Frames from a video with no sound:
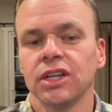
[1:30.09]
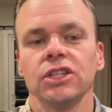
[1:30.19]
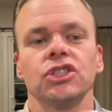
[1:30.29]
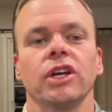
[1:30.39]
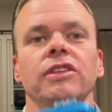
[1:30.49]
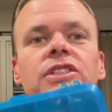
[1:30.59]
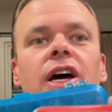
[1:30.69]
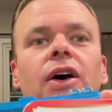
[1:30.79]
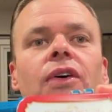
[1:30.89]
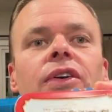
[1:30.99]
Check this
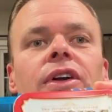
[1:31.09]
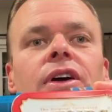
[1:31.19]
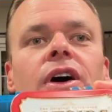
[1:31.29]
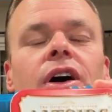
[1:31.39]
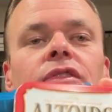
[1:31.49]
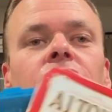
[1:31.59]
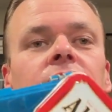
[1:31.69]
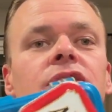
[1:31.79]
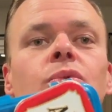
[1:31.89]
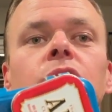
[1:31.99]
out of
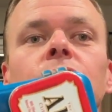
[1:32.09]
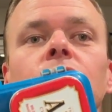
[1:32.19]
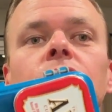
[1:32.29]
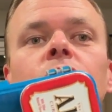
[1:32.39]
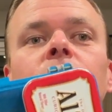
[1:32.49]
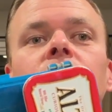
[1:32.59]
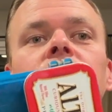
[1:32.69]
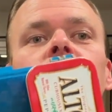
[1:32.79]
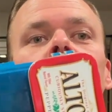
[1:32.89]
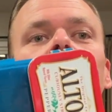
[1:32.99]
this. When you even put it
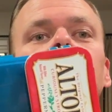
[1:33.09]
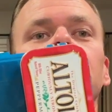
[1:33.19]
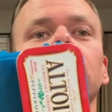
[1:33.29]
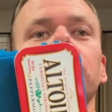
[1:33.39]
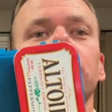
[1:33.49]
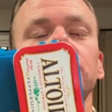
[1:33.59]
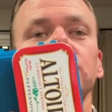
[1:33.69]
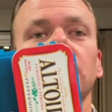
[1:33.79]
this way, look at the difference.